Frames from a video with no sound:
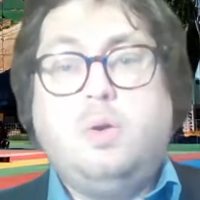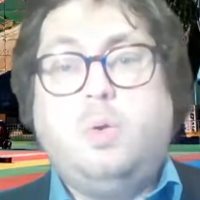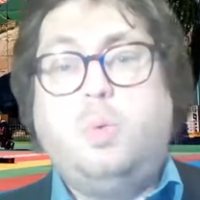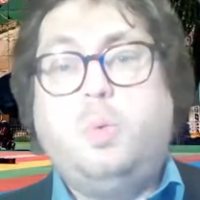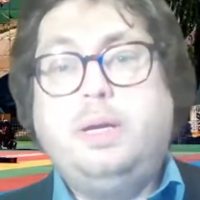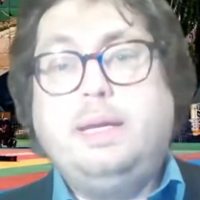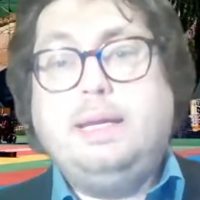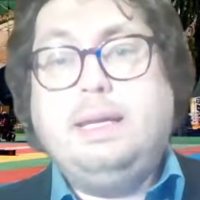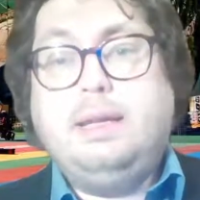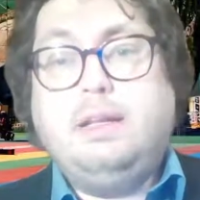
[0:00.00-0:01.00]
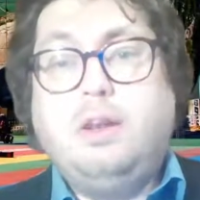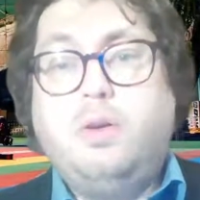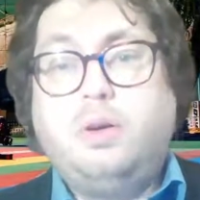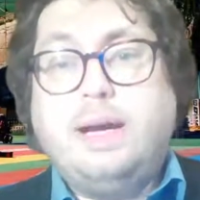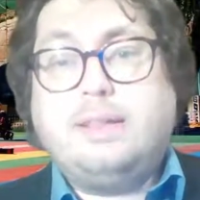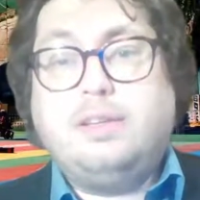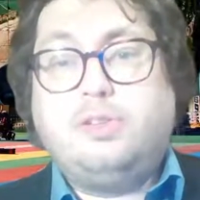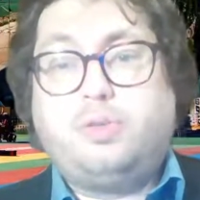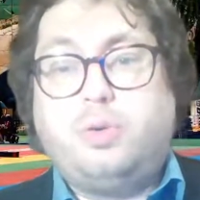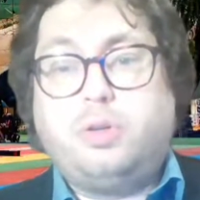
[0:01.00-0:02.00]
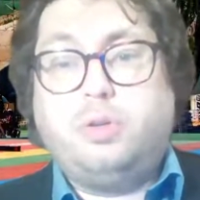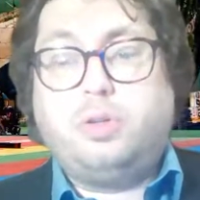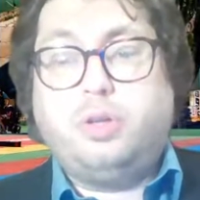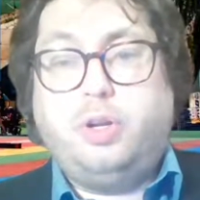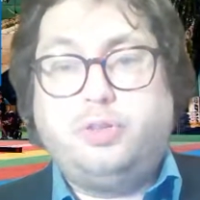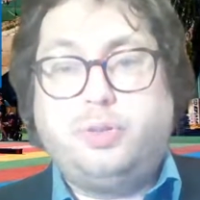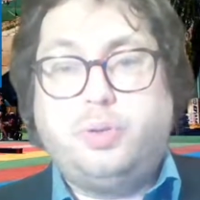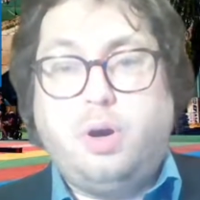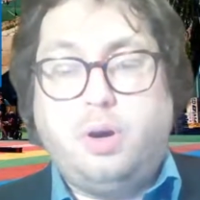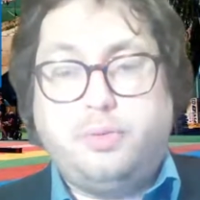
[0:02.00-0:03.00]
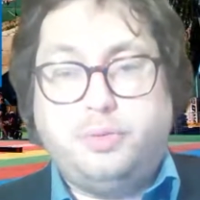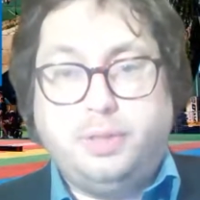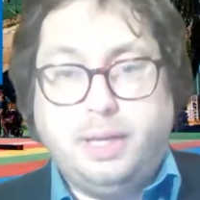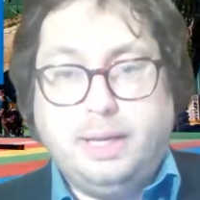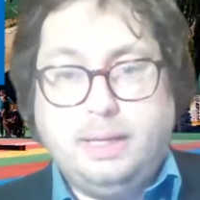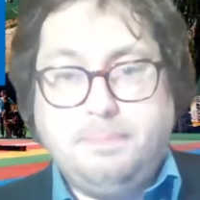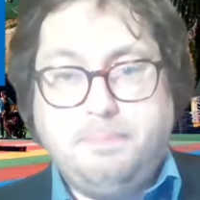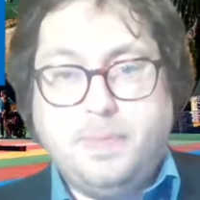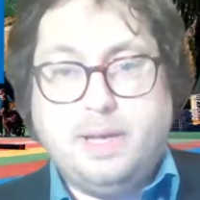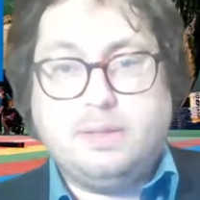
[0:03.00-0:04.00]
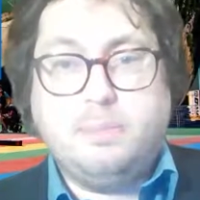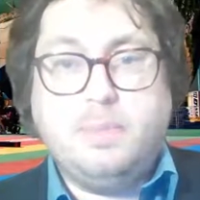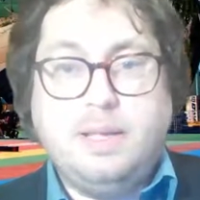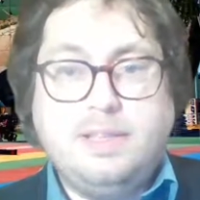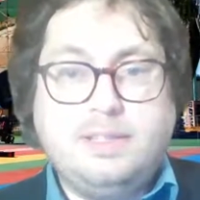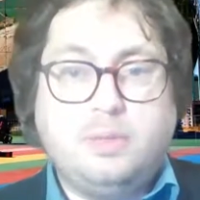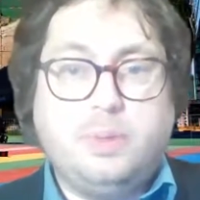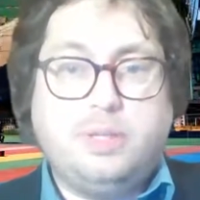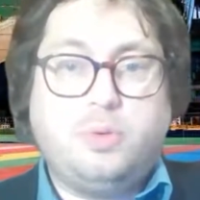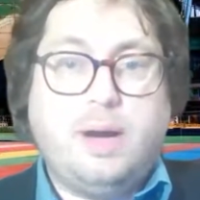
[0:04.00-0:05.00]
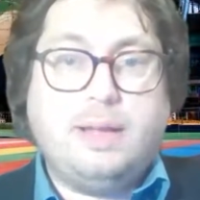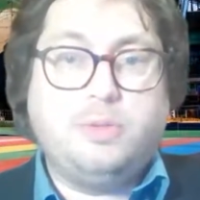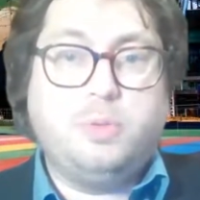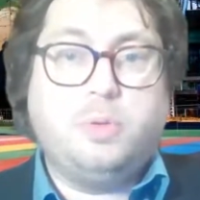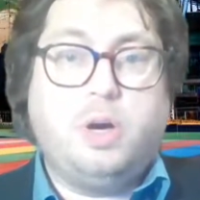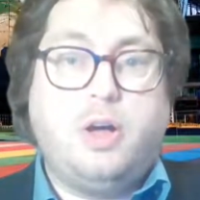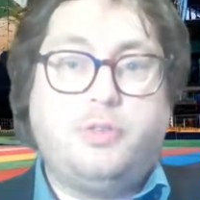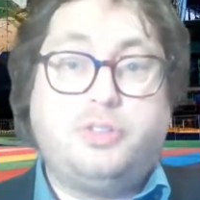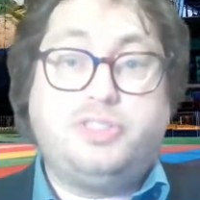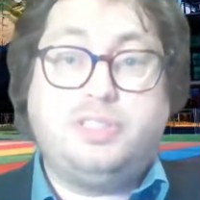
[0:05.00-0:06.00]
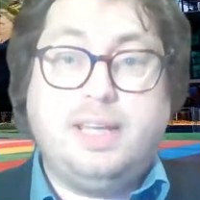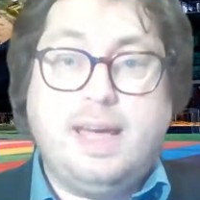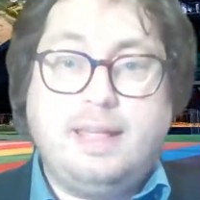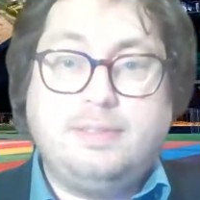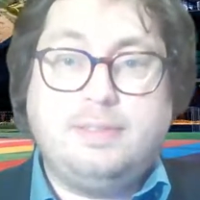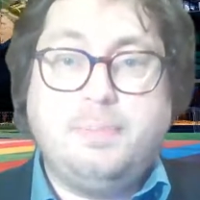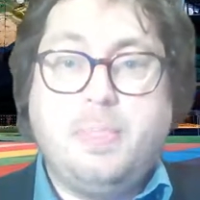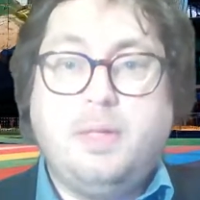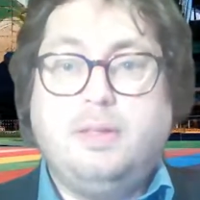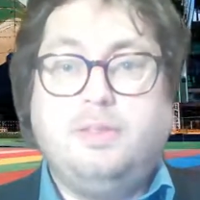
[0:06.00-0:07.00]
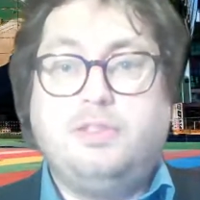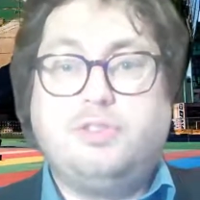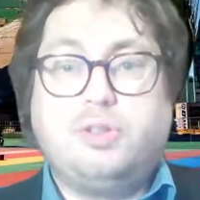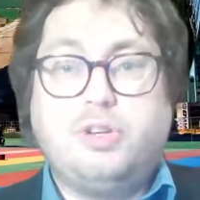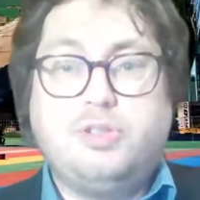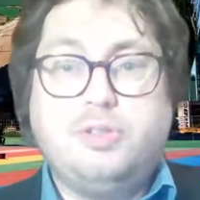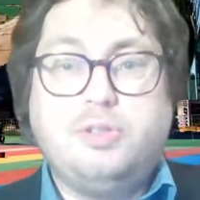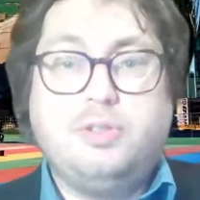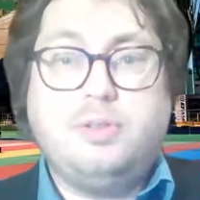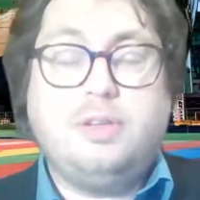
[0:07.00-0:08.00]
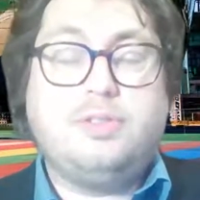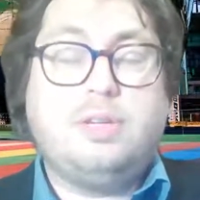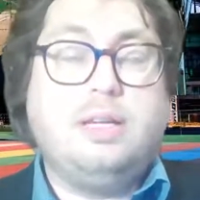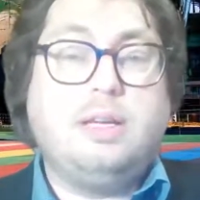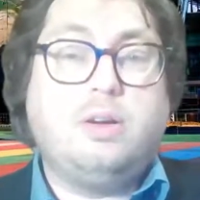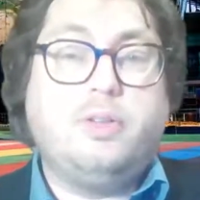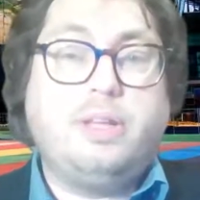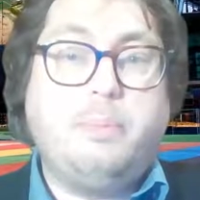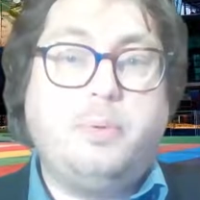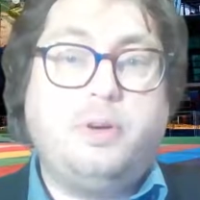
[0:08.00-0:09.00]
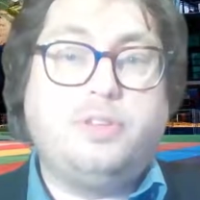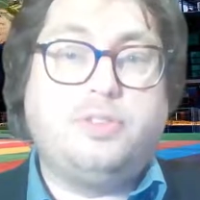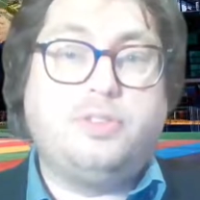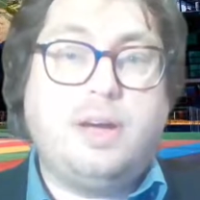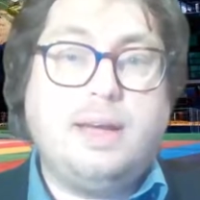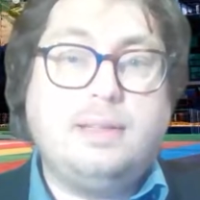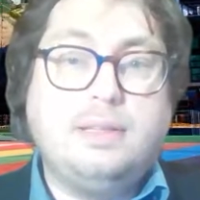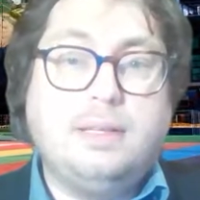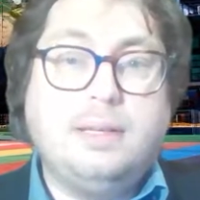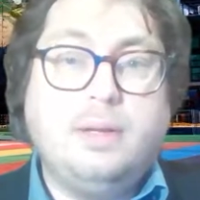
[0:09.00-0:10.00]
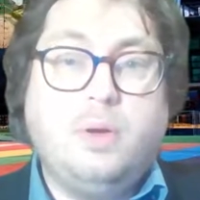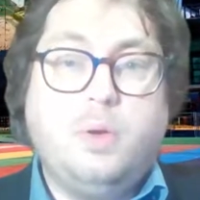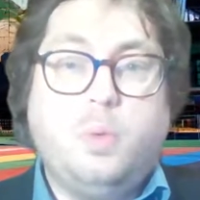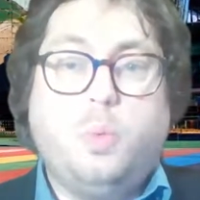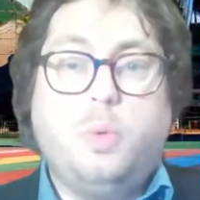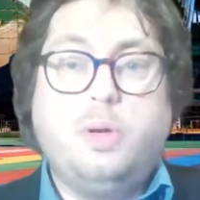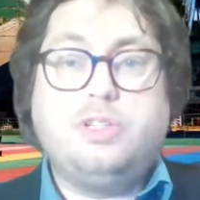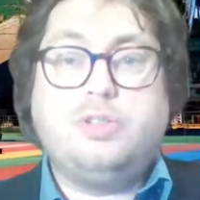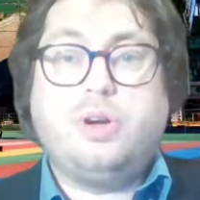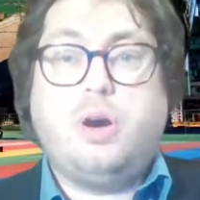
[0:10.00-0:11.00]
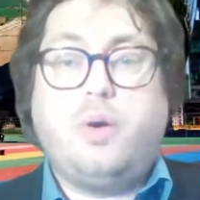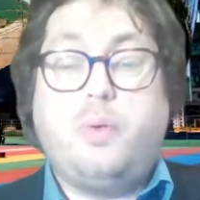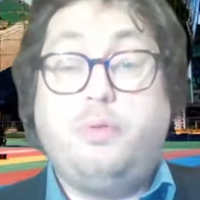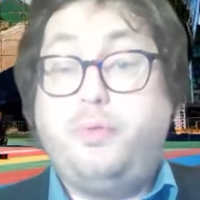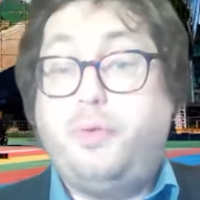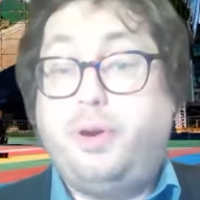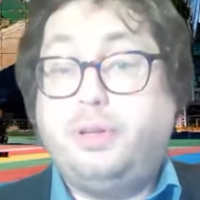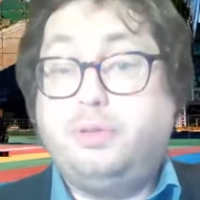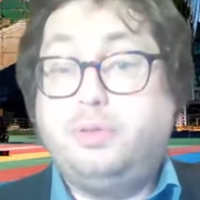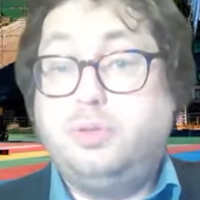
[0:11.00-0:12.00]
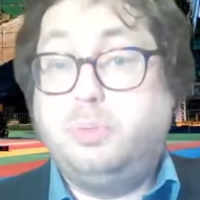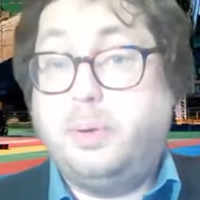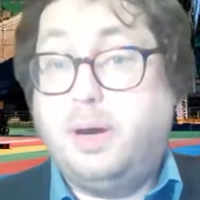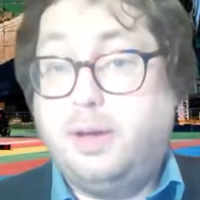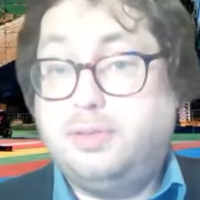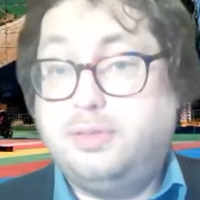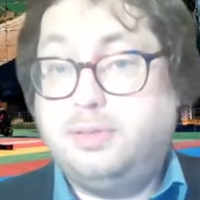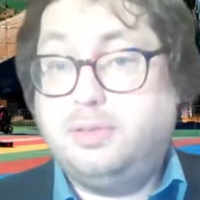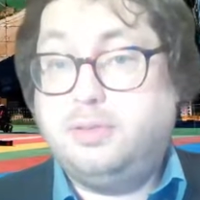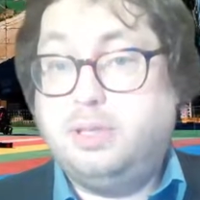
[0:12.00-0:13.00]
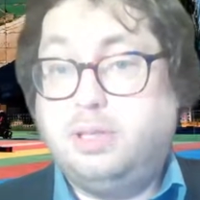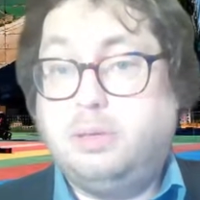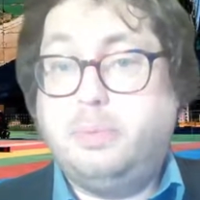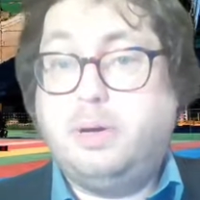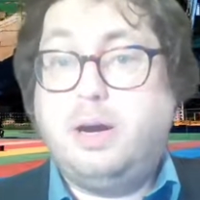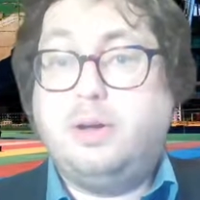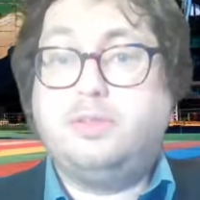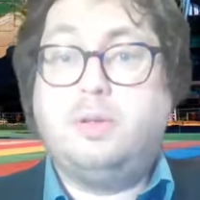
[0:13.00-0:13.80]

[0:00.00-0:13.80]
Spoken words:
We look at the historical culture of today. That means that we try to understand discussions in contemporary society which are referring to the past. Think about